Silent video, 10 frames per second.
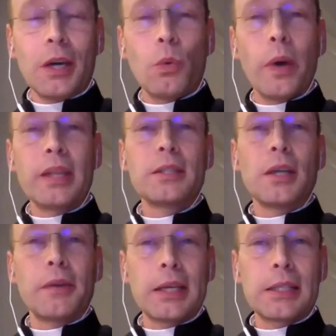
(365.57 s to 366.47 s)
when
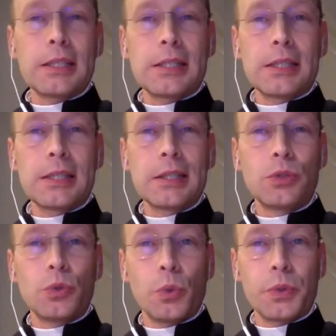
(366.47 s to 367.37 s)
directed
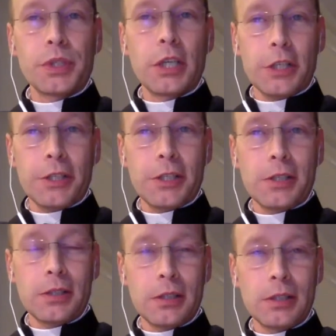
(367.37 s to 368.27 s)
towards God,
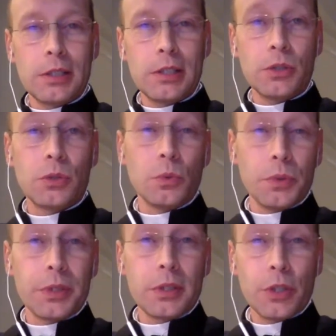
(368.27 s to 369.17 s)
so
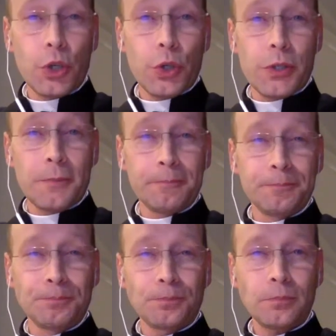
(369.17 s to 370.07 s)
towards good.
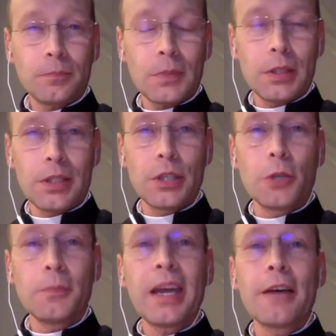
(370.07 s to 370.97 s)
And so
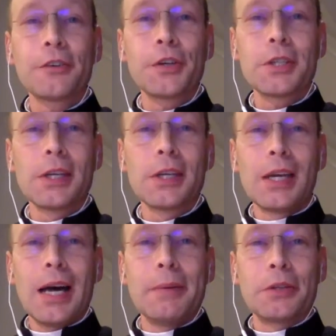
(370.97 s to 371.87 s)
you may have heard
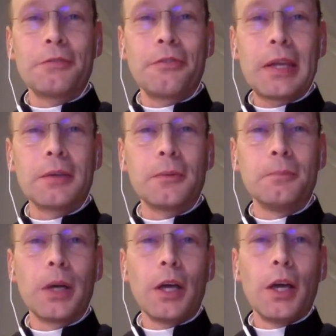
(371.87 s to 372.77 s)
about
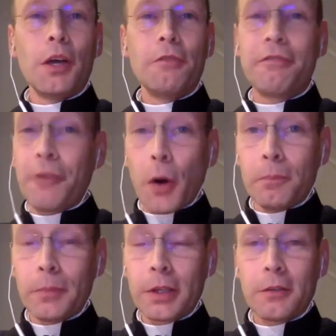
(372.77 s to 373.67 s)
freedom
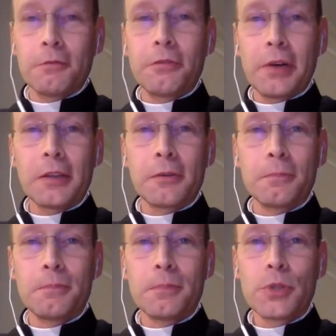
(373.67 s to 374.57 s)
from and
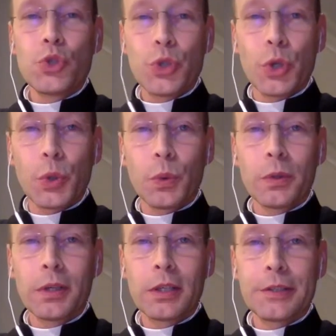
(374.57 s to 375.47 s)
freedom to.
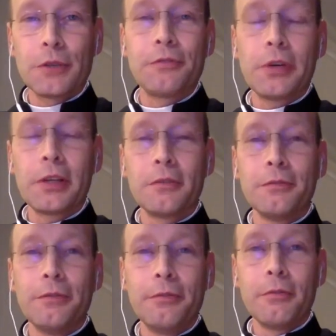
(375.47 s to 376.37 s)
It's a freedom
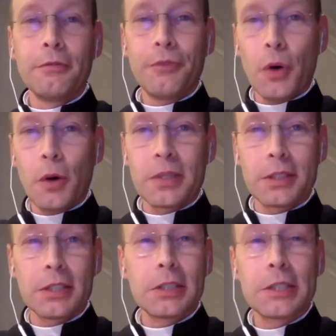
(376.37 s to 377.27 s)
from
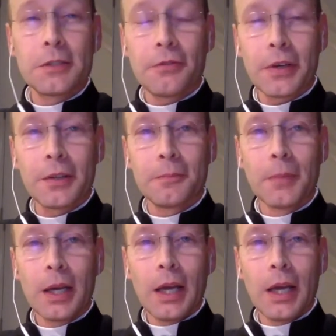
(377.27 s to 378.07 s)
is just freedom